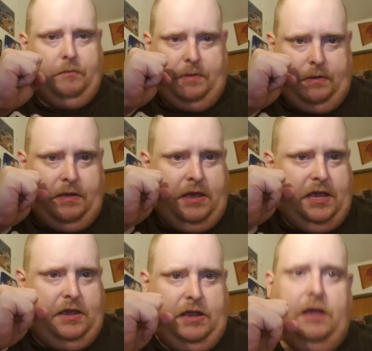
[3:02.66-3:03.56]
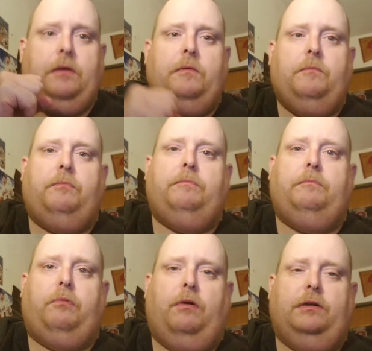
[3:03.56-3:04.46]
be
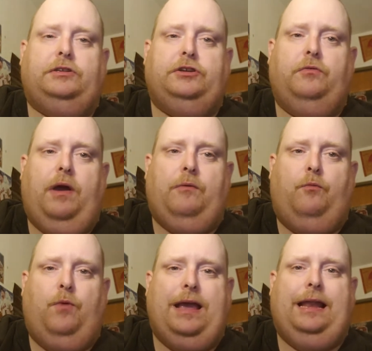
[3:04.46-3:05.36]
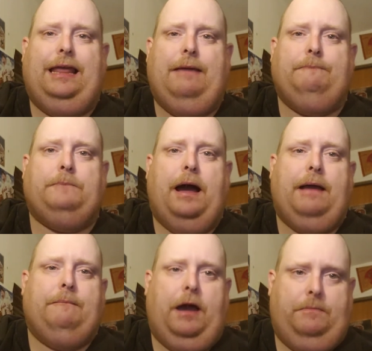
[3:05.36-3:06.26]
brought to you weekly by
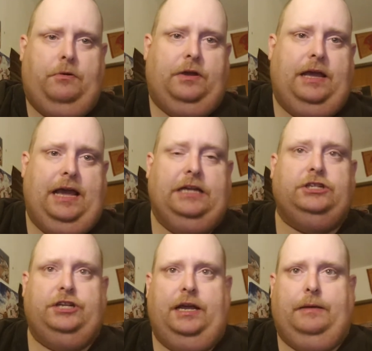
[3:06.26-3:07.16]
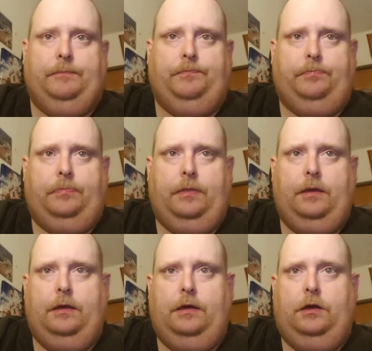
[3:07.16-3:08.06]
MyBookieAG.
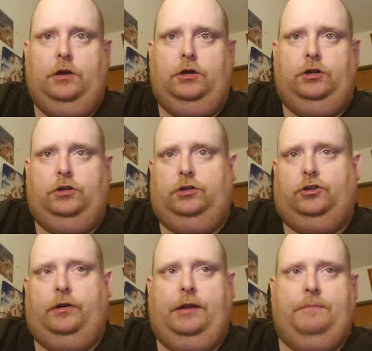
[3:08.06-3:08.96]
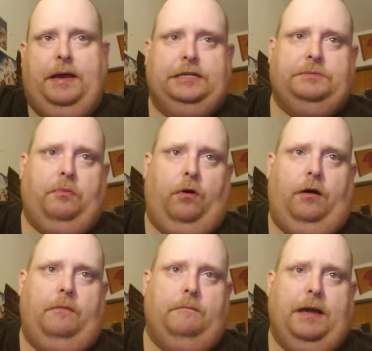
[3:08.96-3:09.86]
Turning to
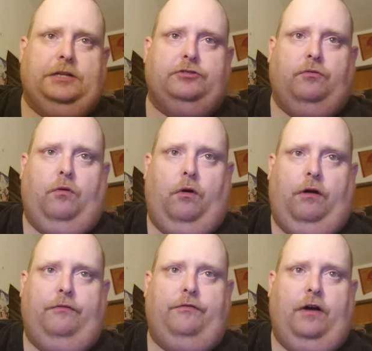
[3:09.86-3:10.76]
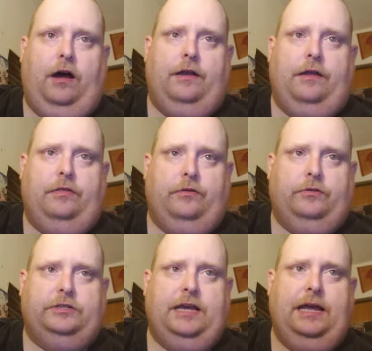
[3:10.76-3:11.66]
baseball, Mets are off on
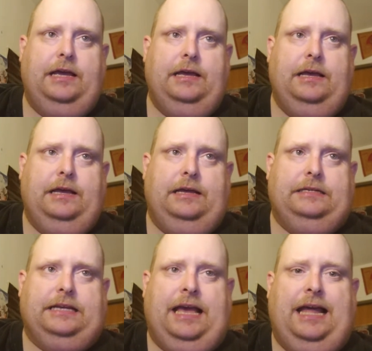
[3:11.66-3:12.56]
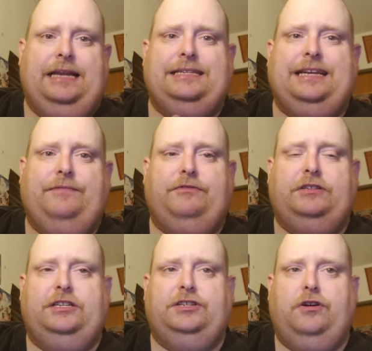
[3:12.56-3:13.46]
Thursday as they head to San
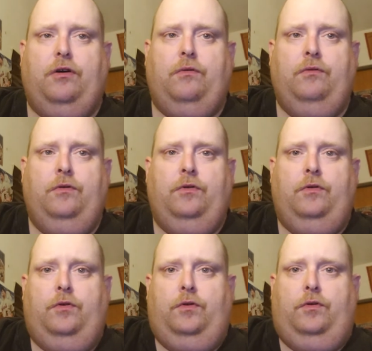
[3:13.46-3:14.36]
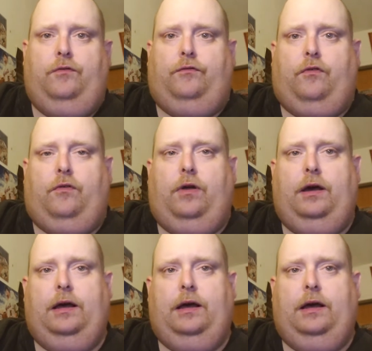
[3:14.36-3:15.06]
Francisco for